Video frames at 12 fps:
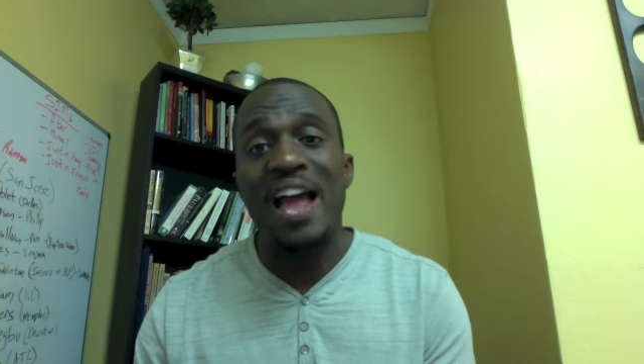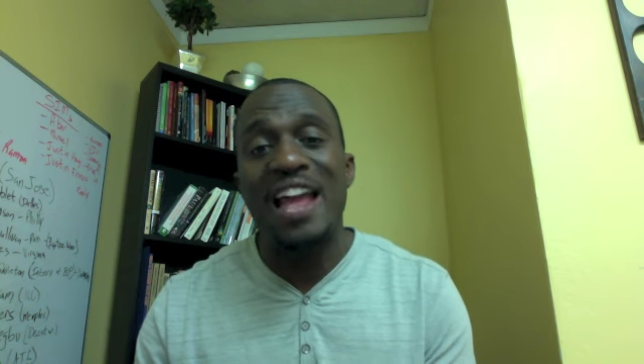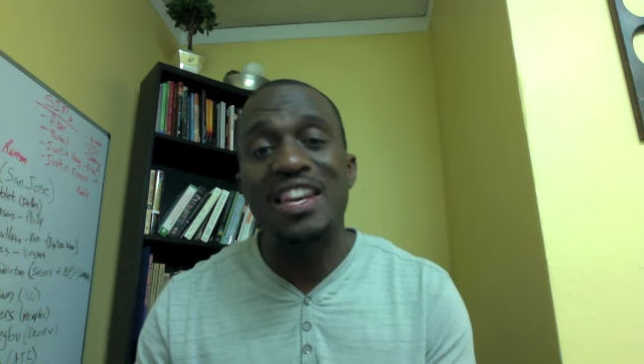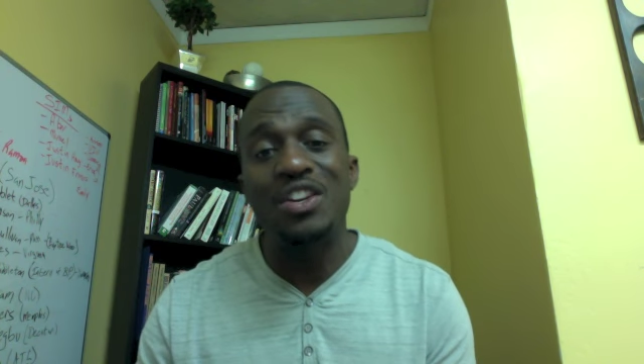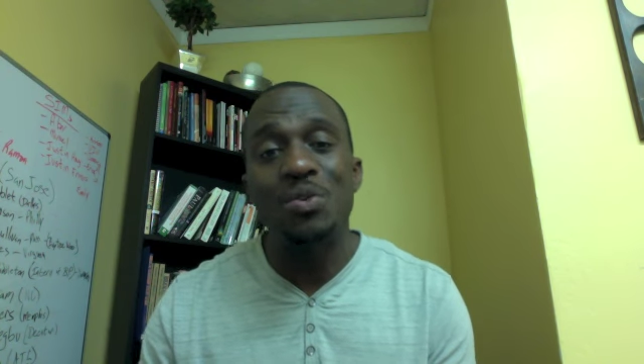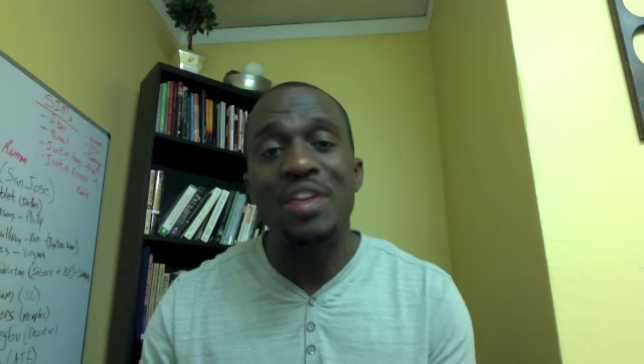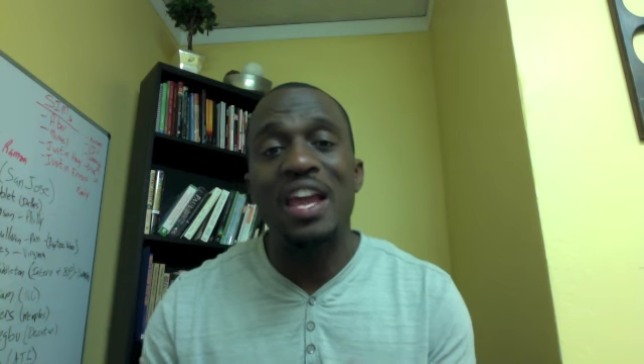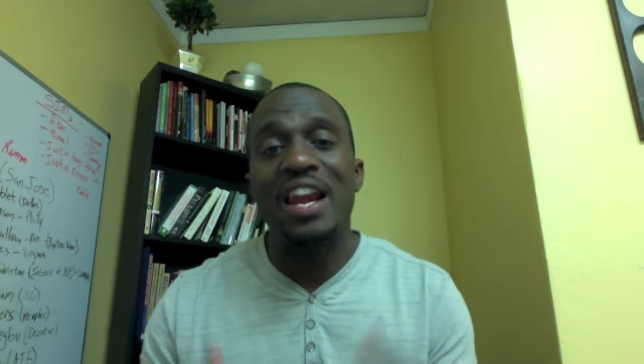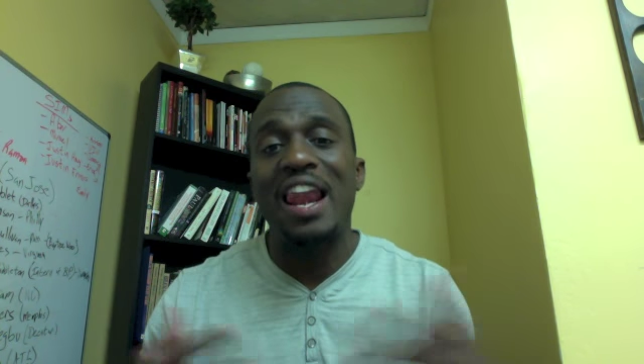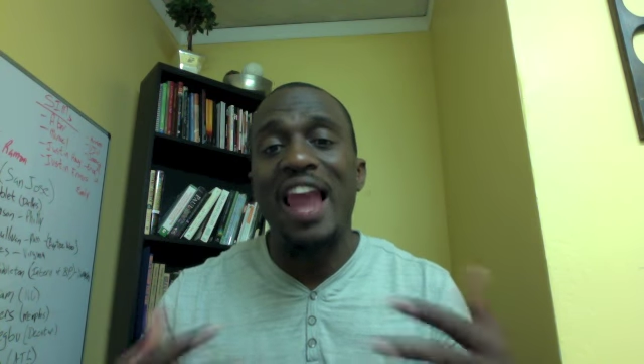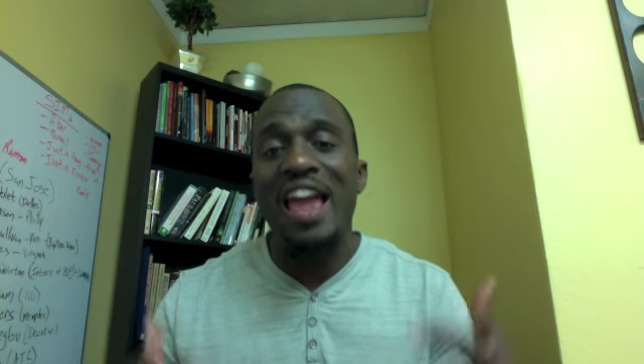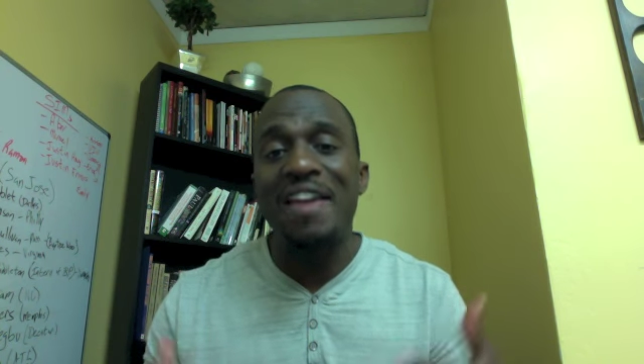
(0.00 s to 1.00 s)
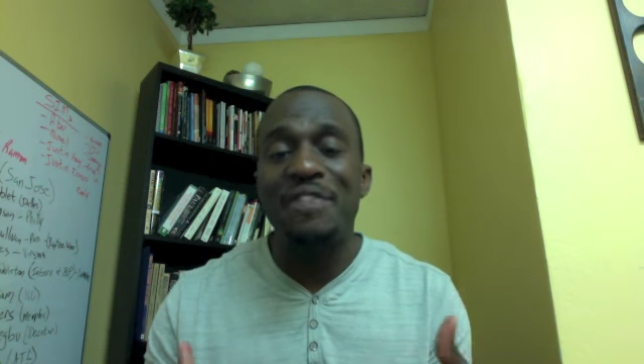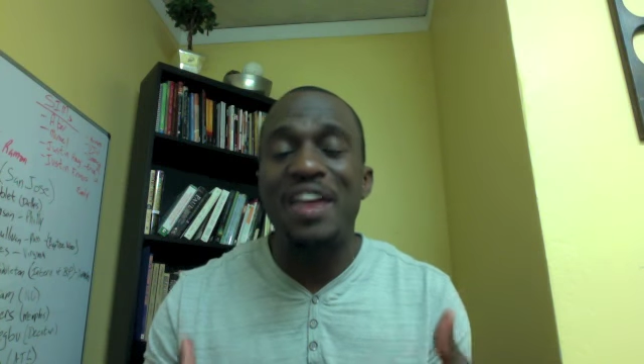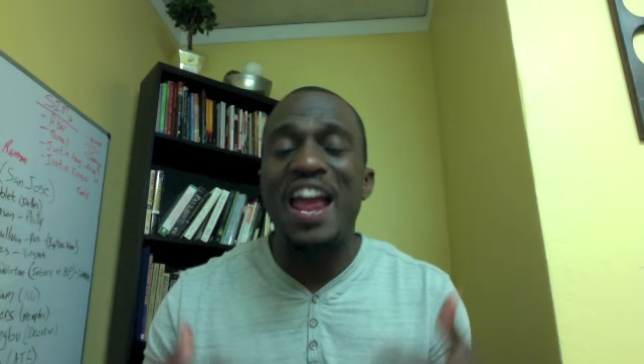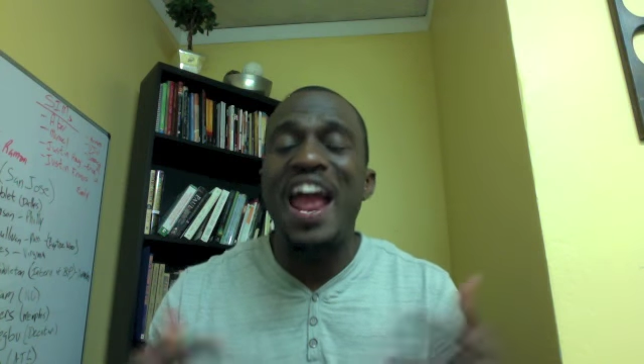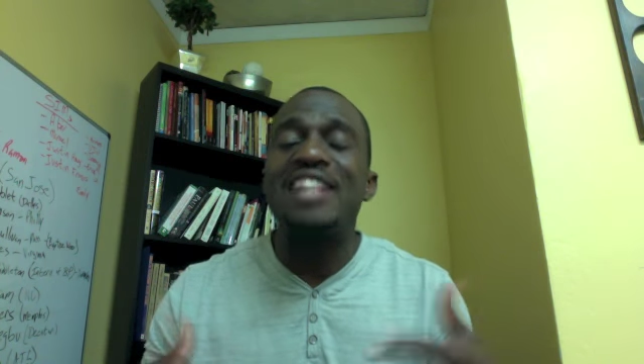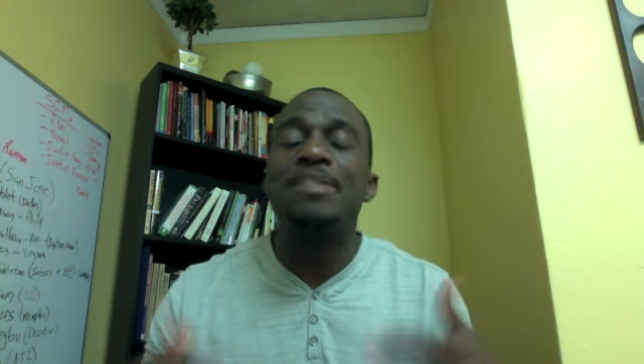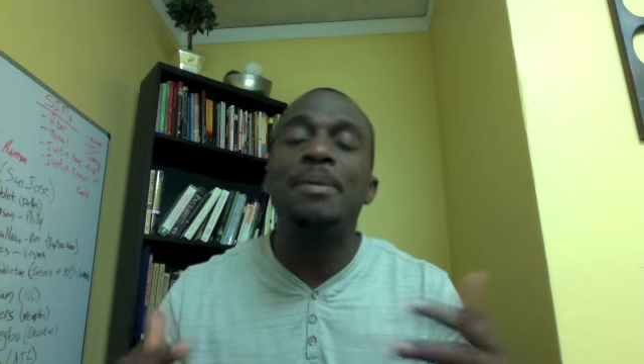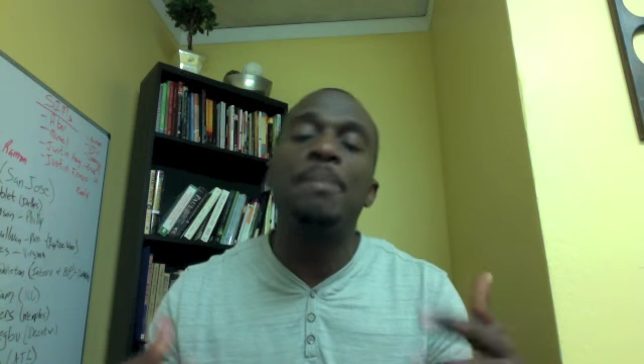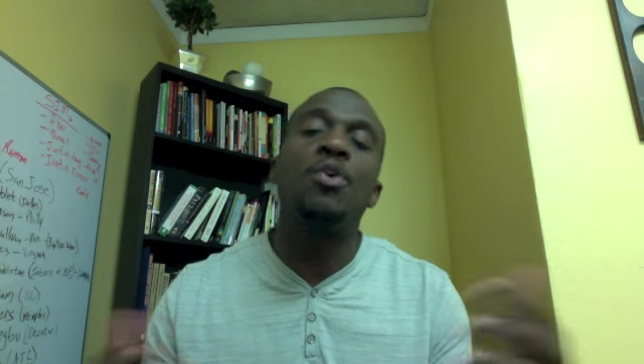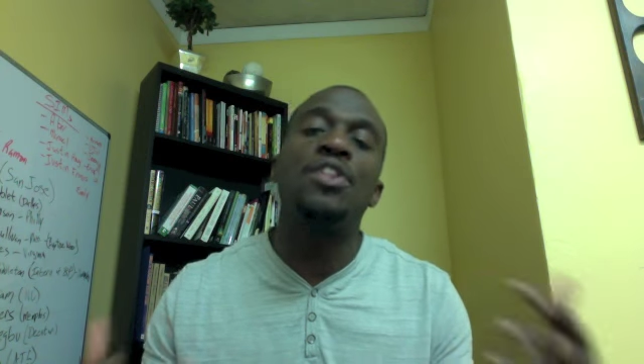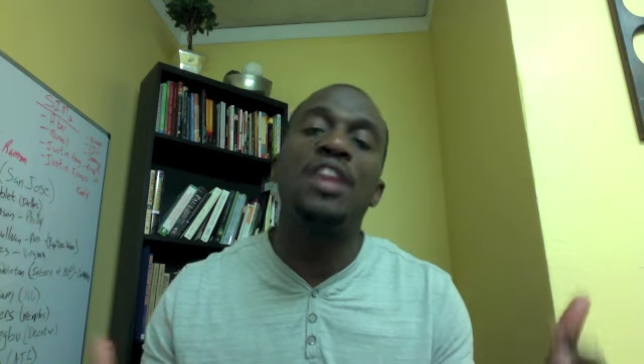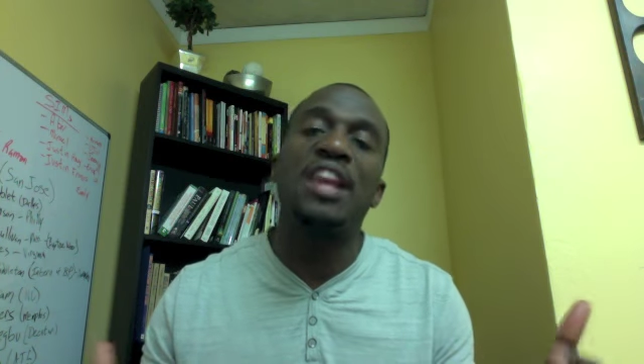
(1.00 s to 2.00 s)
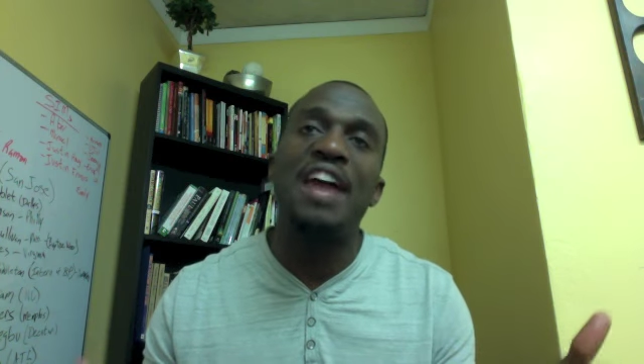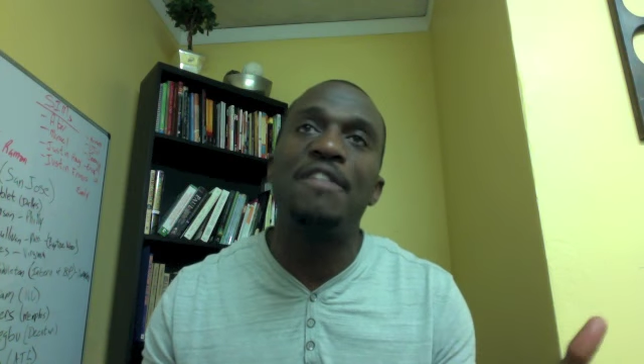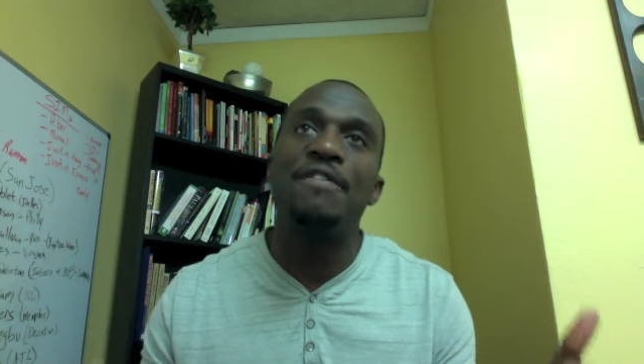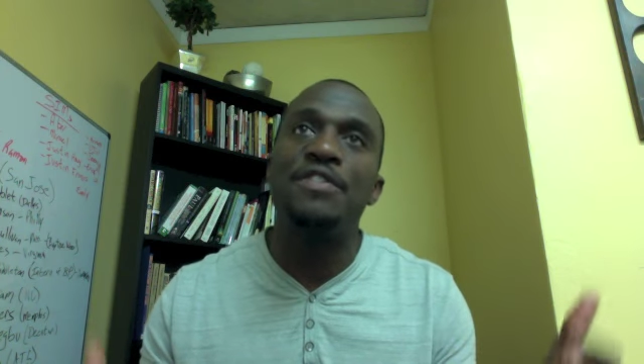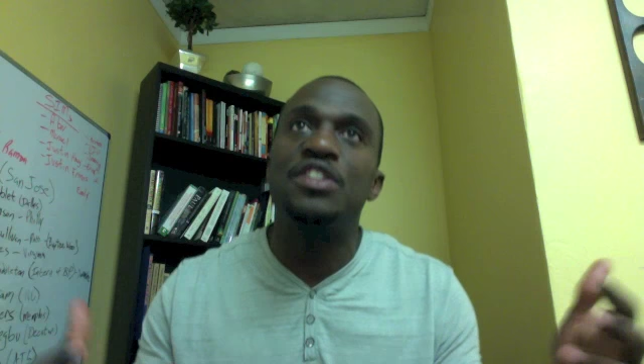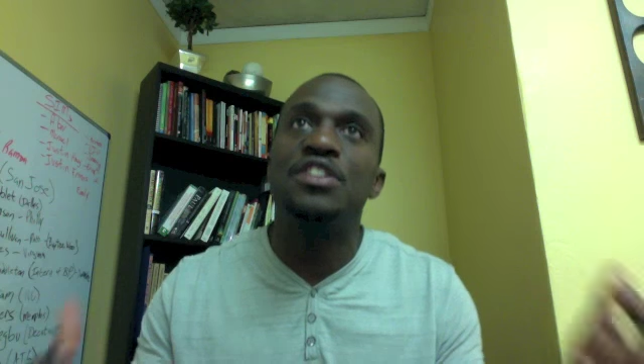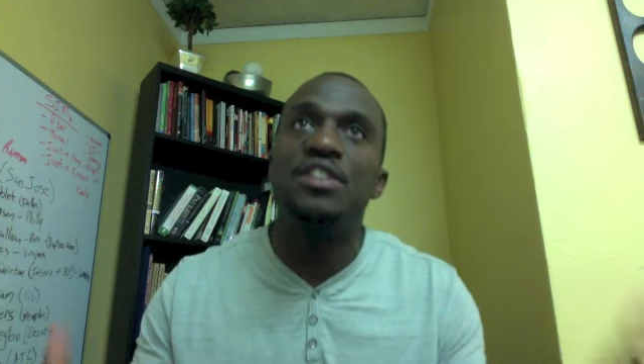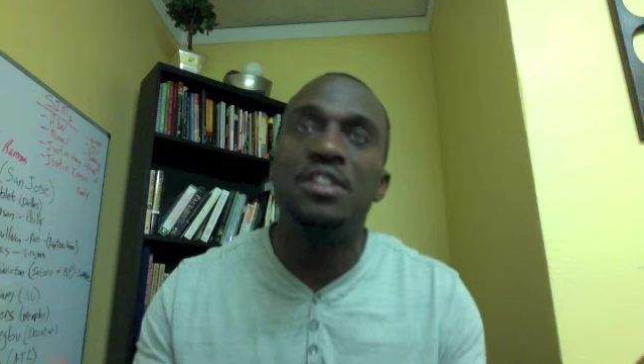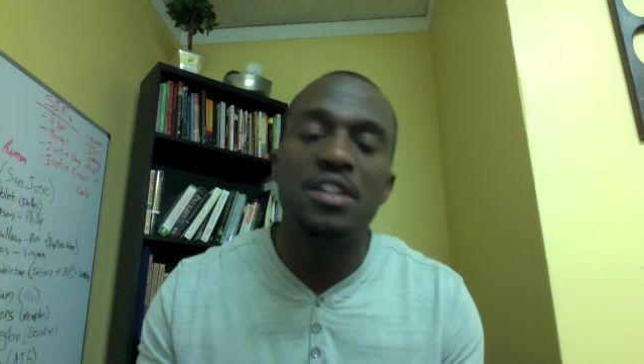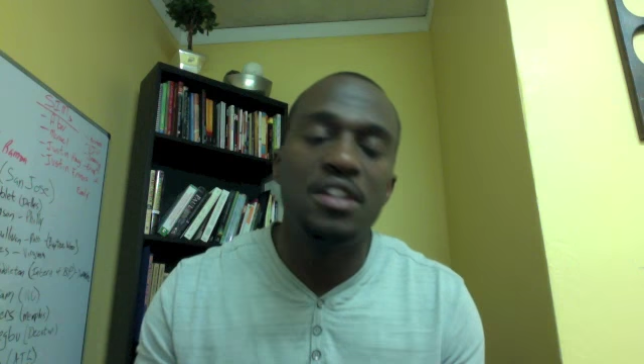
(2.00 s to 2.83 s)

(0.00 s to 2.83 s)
I knew that life, there had to be more than life than